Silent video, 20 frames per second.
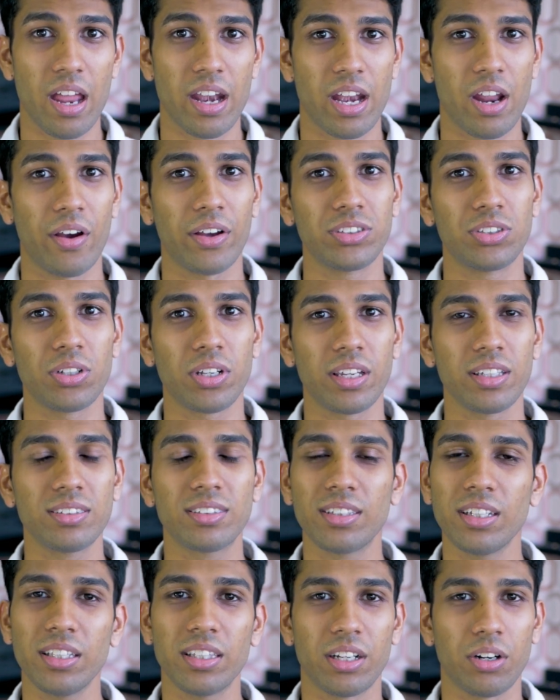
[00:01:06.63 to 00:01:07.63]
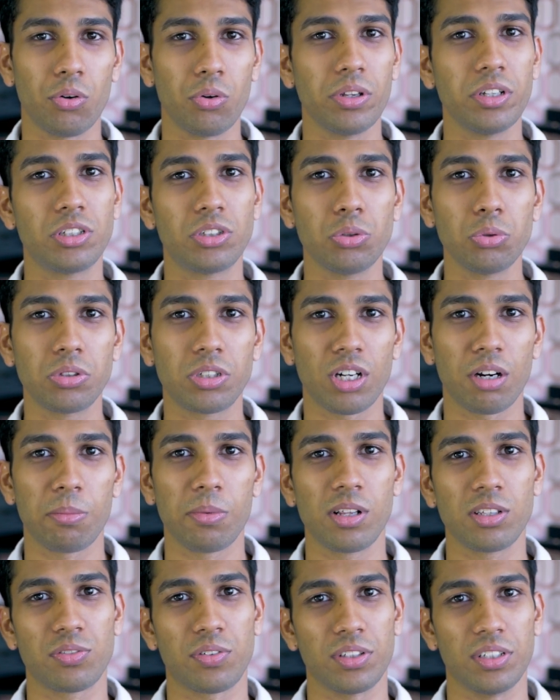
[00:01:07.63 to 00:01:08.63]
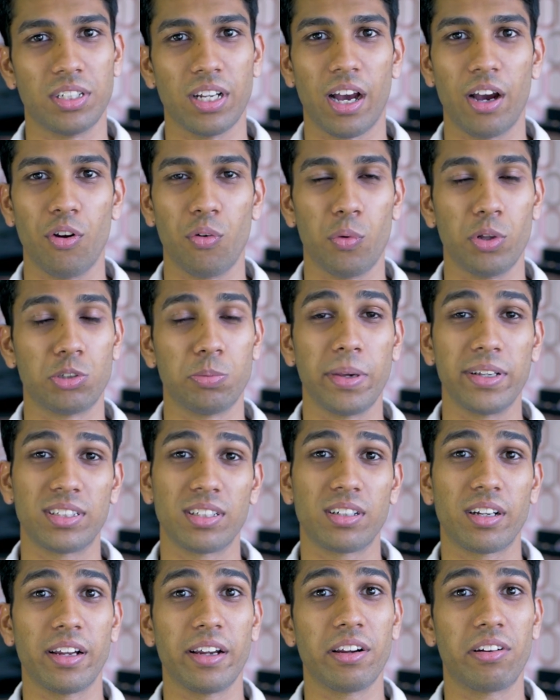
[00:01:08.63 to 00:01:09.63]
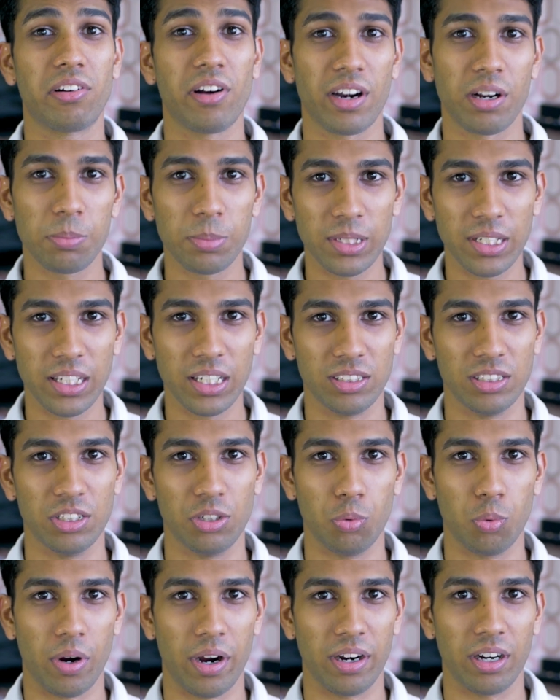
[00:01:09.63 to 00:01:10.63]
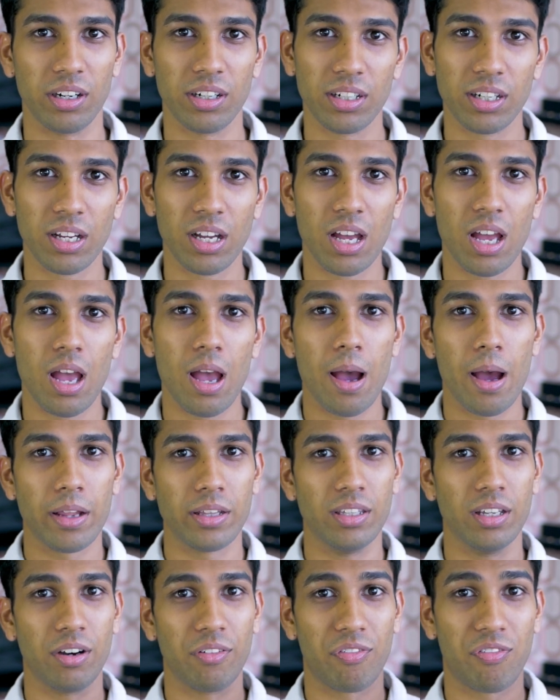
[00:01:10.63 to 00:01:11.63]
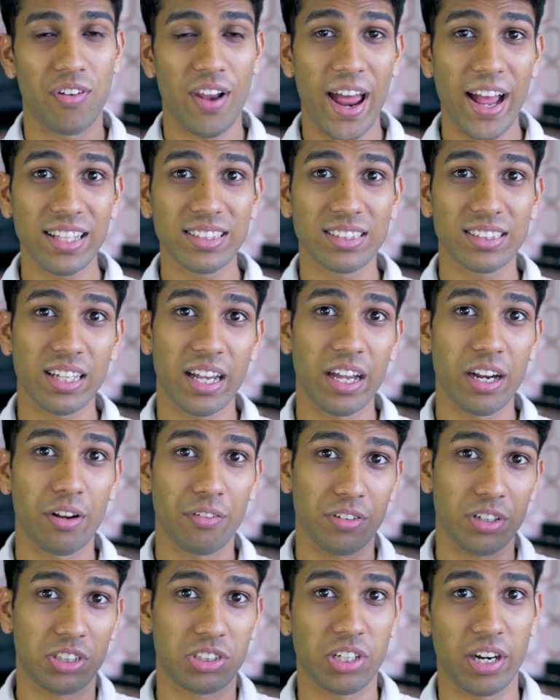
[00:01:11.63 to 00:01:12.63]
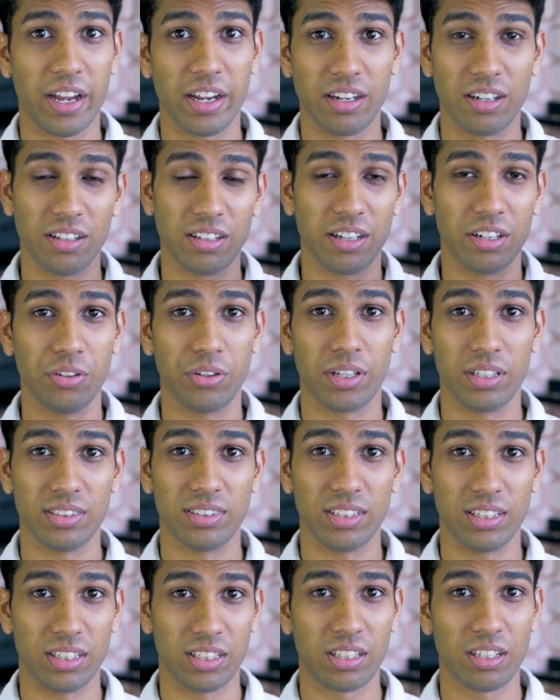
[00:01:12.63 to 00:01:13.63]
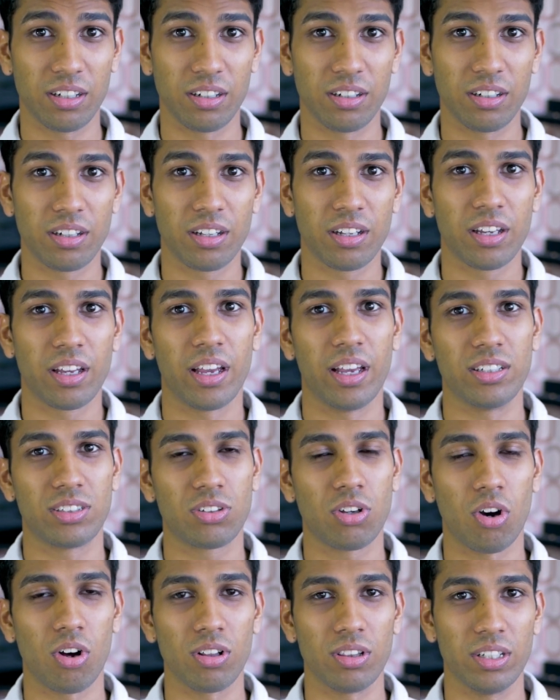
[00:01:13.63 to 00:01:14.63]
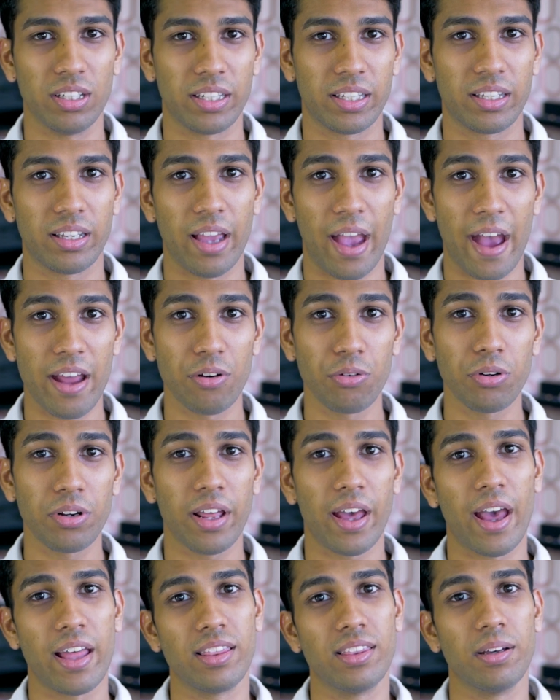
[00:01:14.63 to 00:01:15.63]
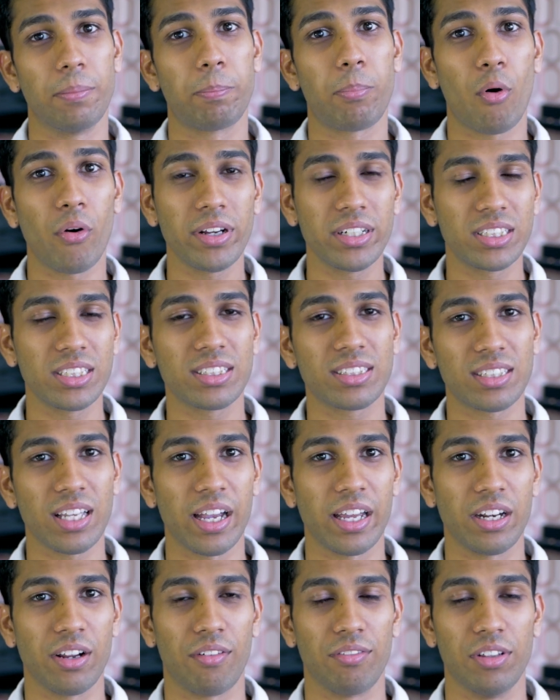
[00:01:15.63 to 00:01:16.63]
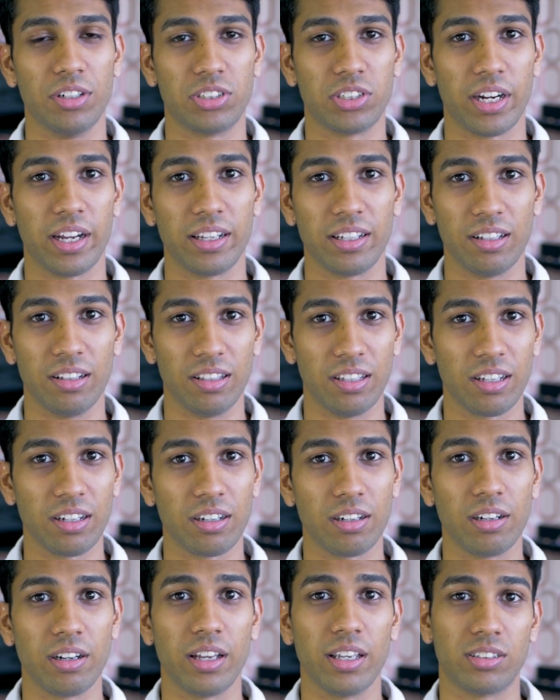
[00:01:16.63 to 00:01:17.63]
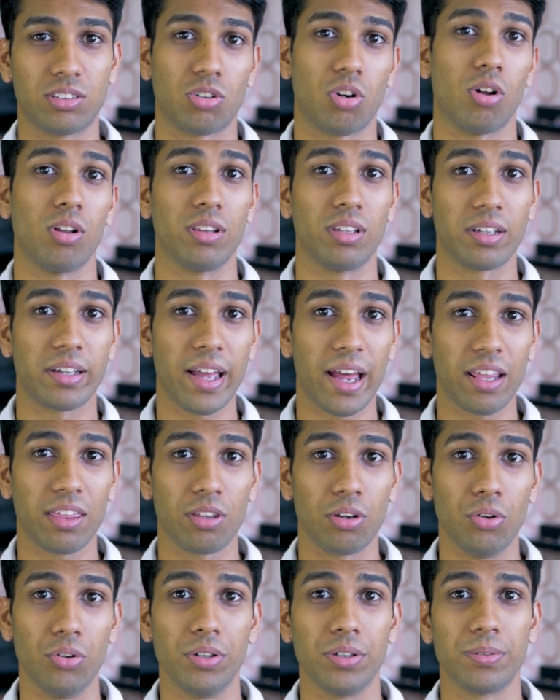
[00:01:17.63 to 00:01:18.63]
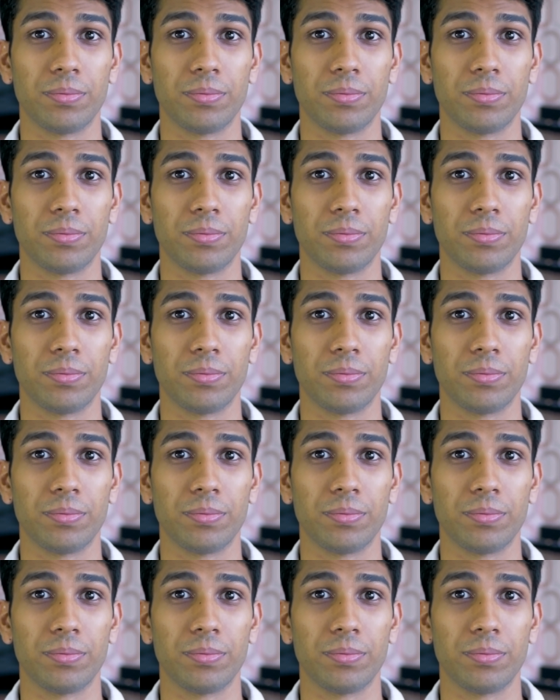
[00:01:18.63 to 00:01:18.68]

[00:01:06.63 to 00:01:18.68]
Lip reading: Now, as you can see, there are only two terminals for the diode, which makes it incredibly easy to wire. The flat side of the triangle that you can see here is called the anode, and the pointy side of the triangle here is called the cathode.